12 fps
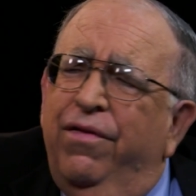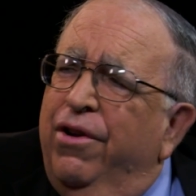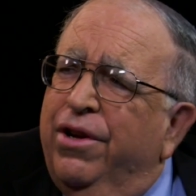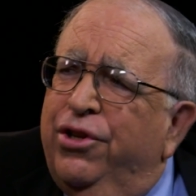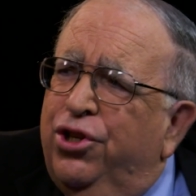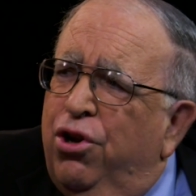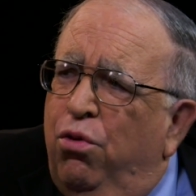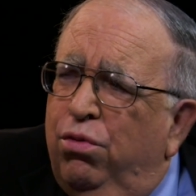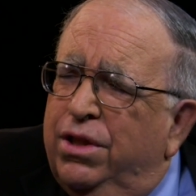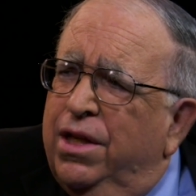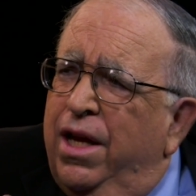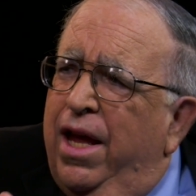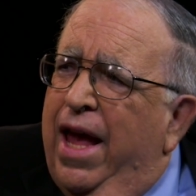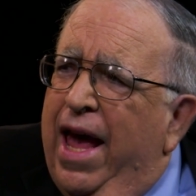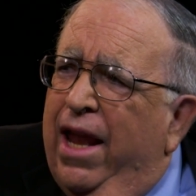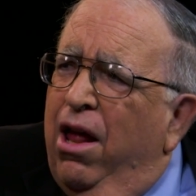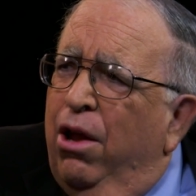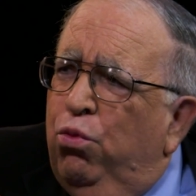A very good show was
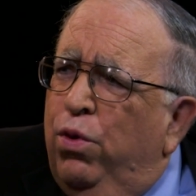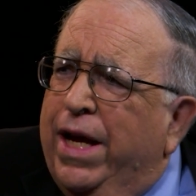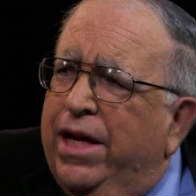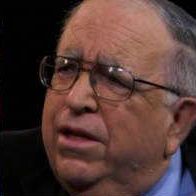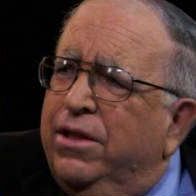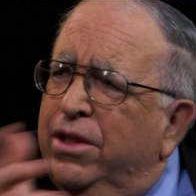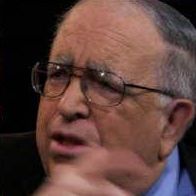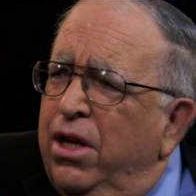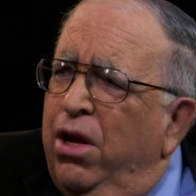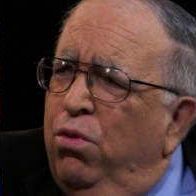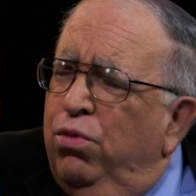Hell on Wheels,